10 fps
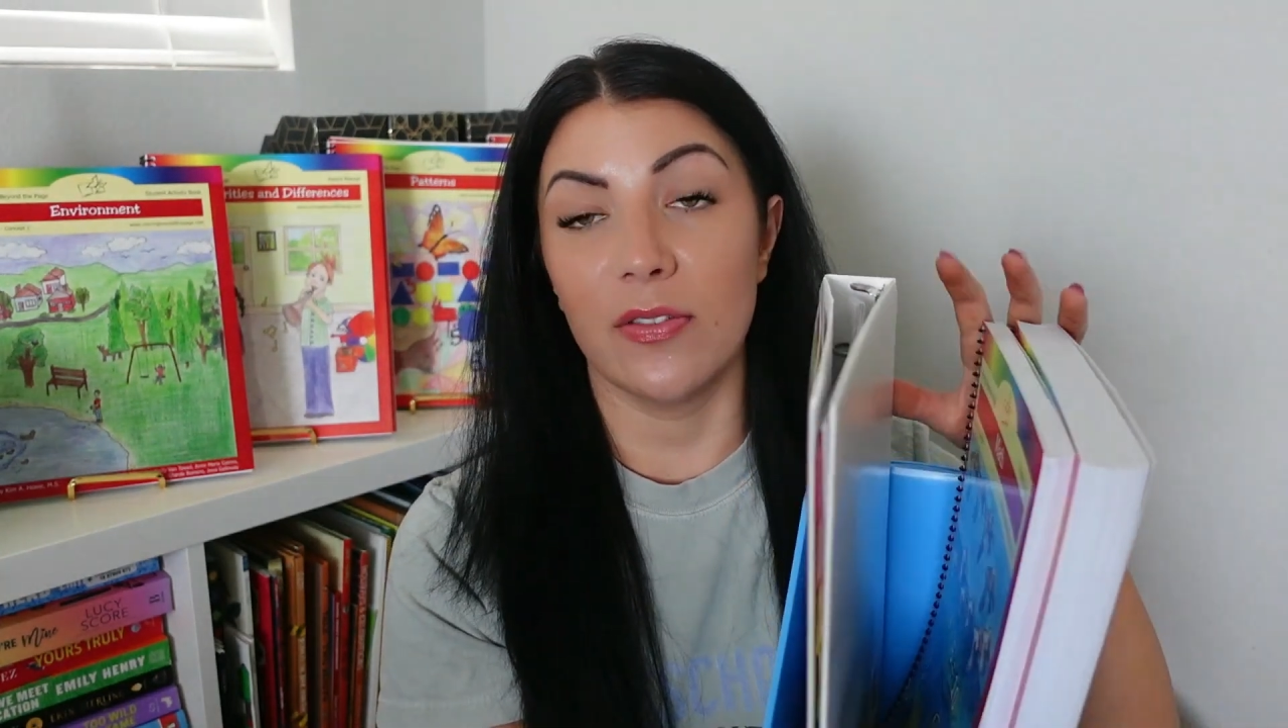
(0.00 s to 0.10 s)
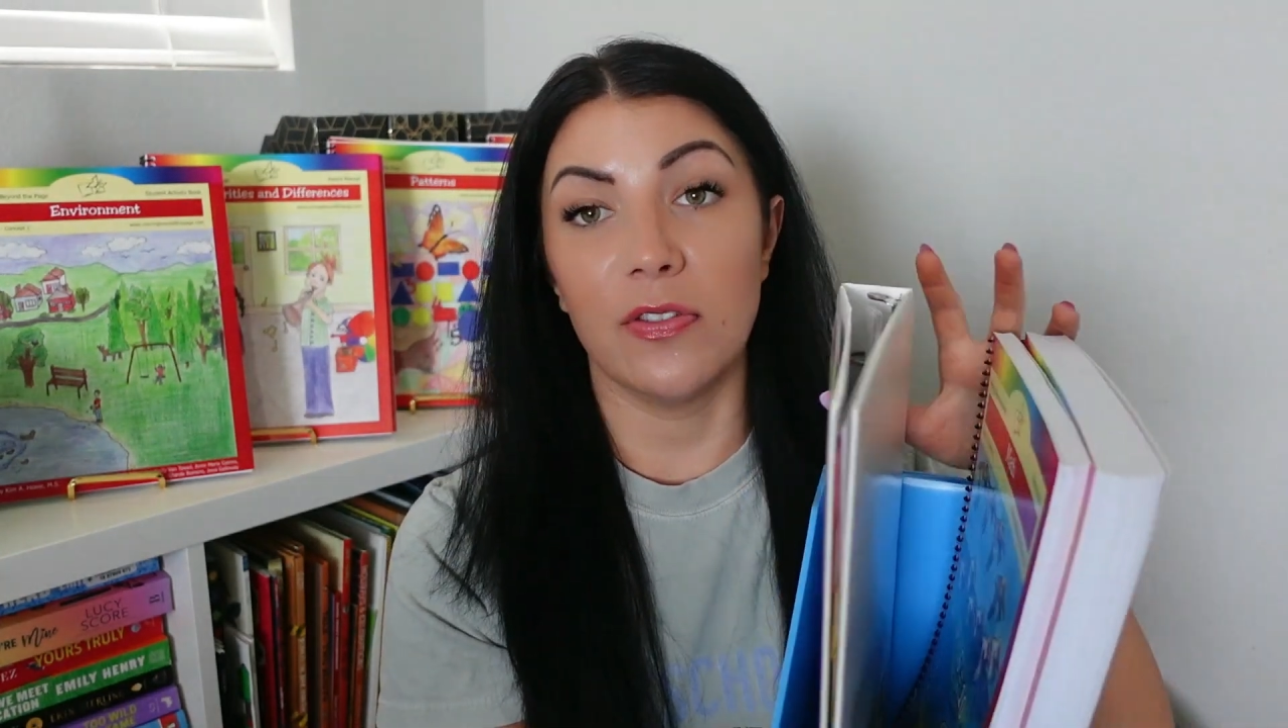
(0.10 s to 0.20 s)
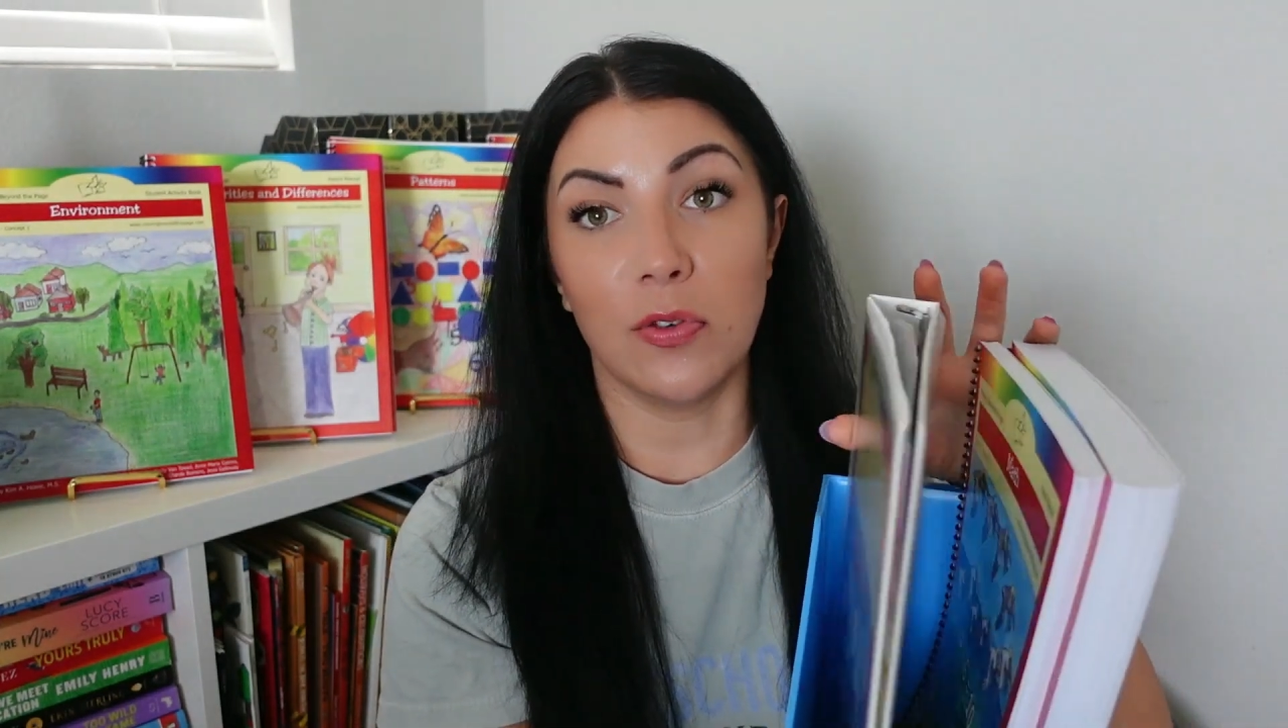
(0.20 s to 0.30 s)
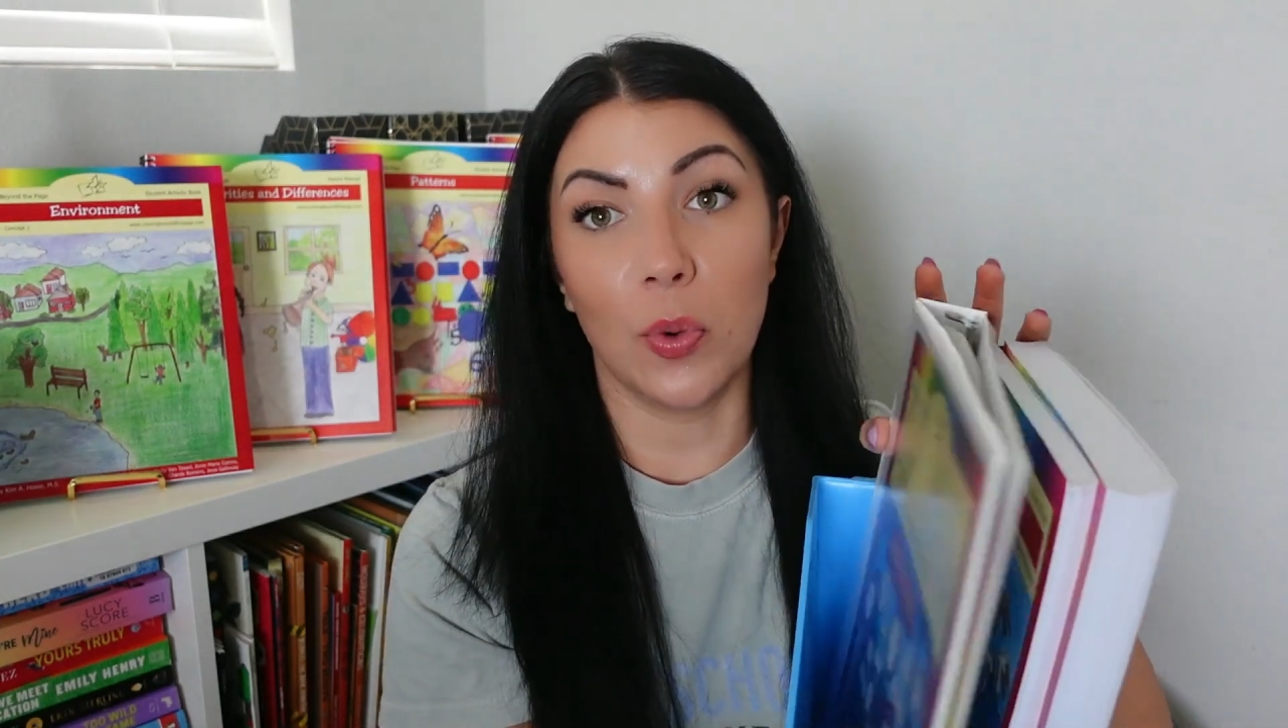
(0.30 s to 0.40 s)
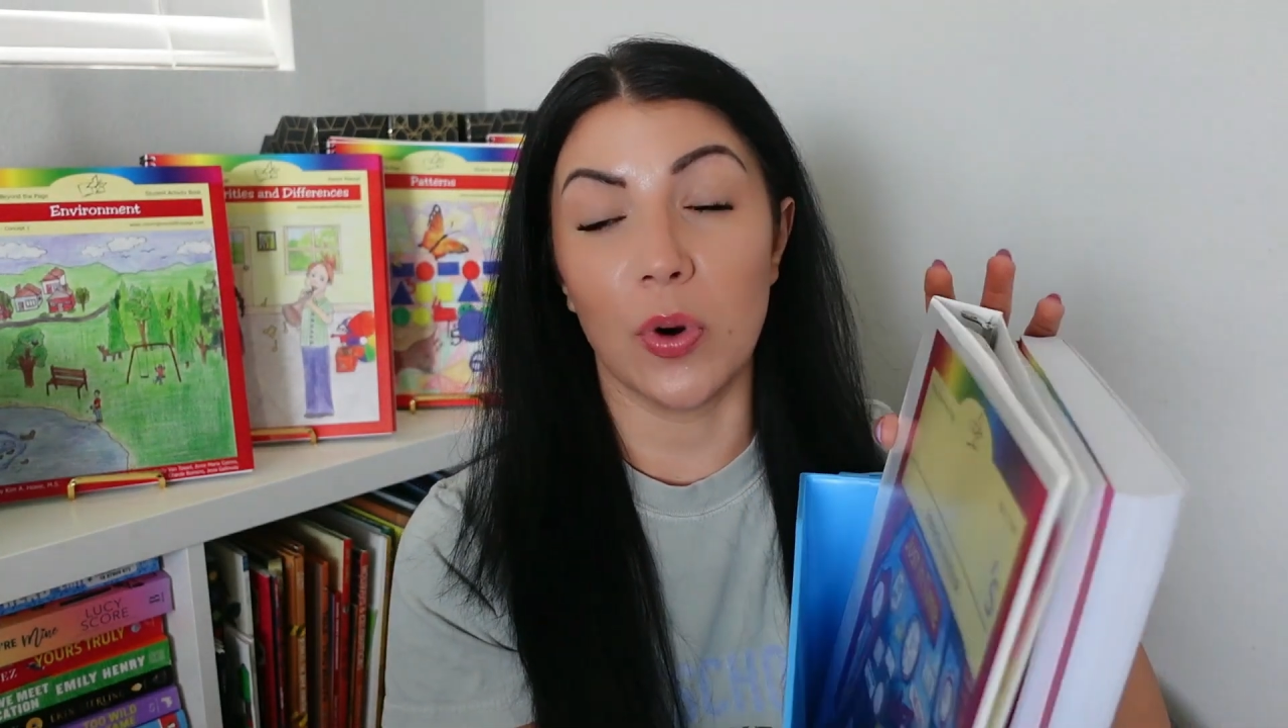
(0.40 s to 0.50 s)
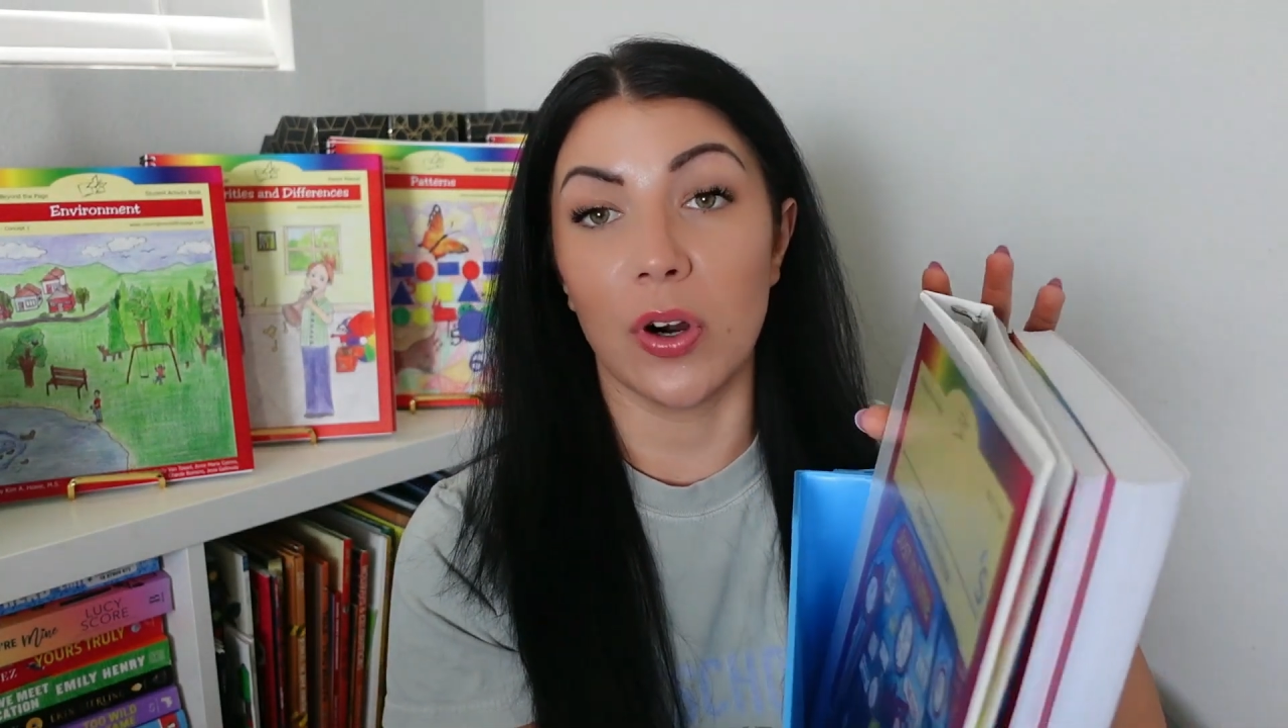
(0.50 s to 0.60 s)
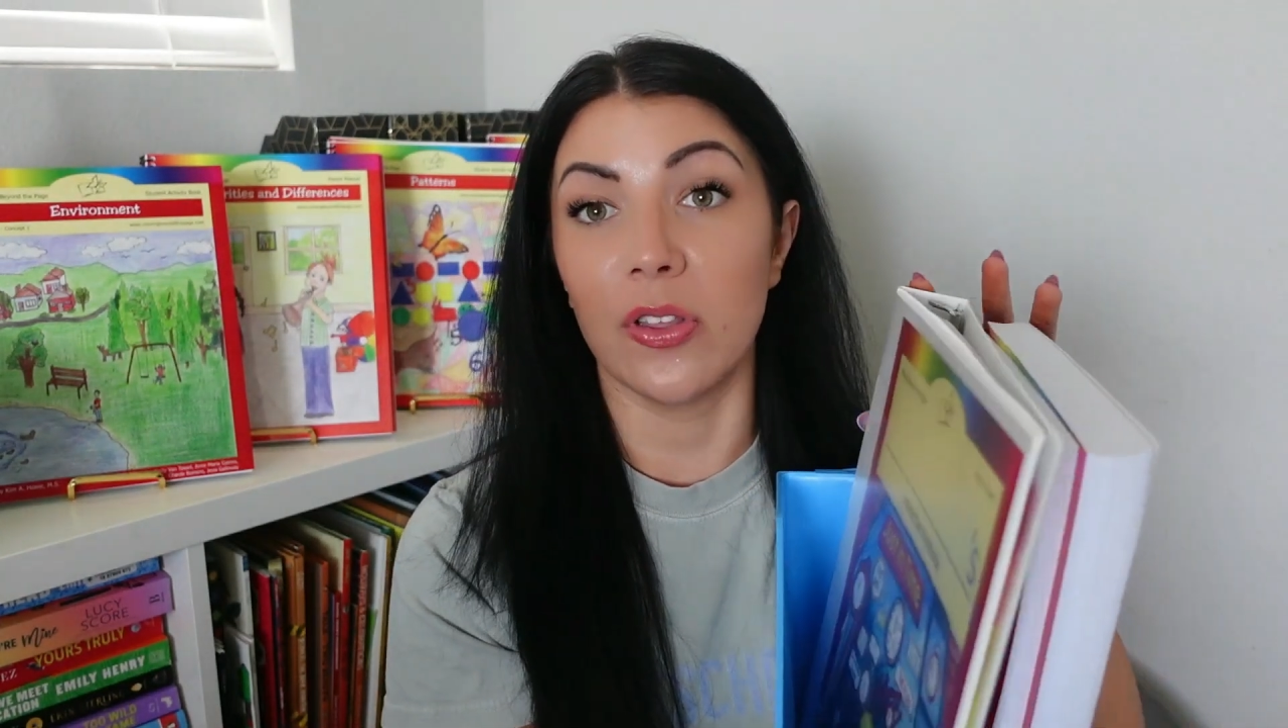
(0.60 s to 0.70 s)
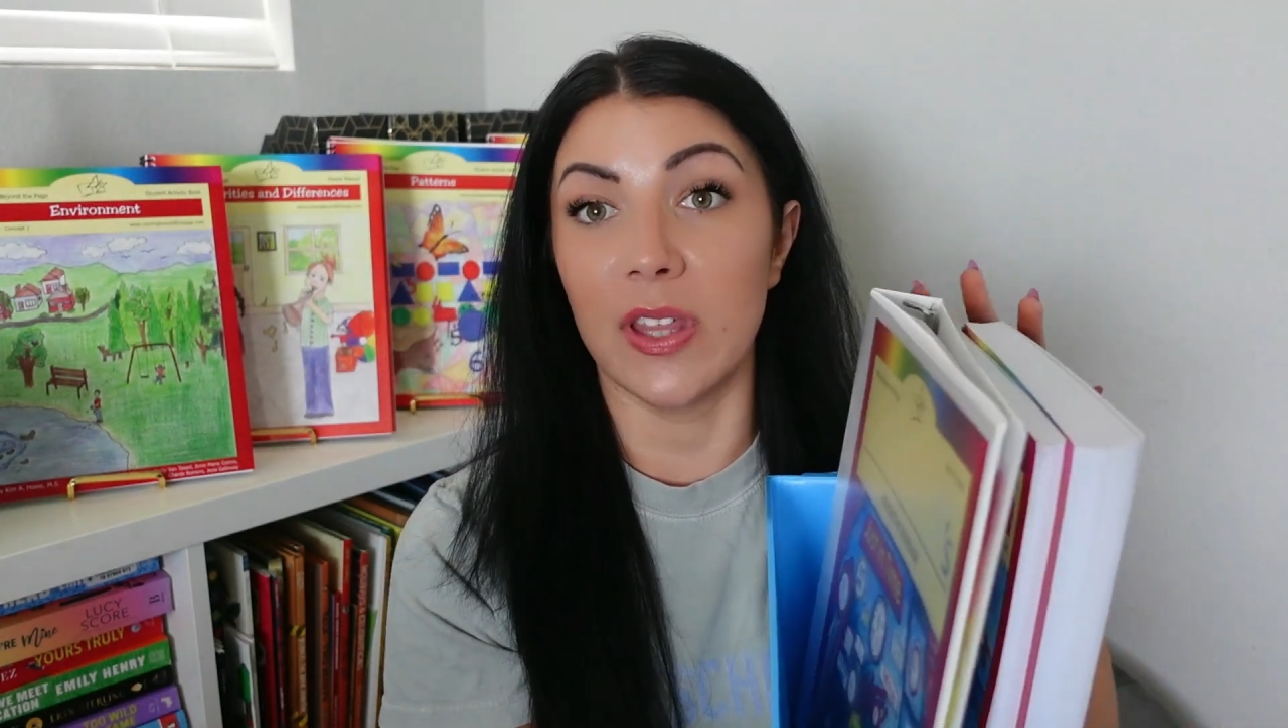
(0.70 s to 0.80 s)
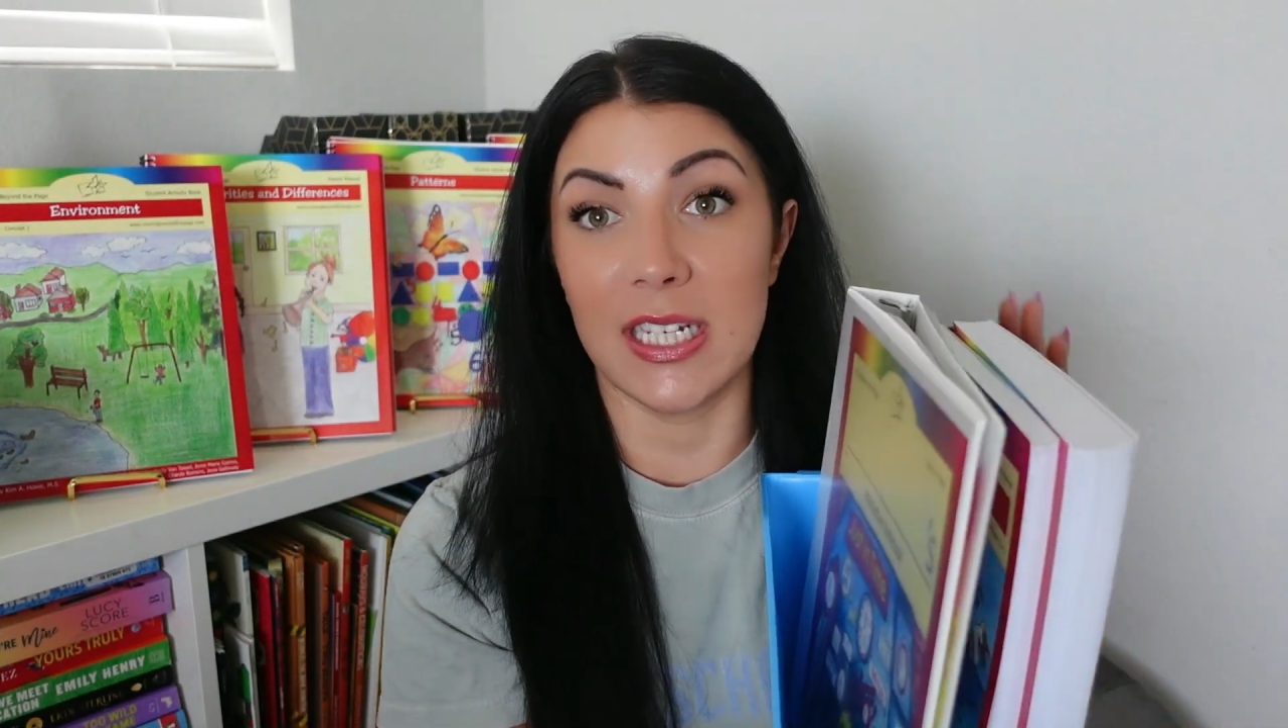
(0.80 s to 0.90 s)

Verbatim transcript: for the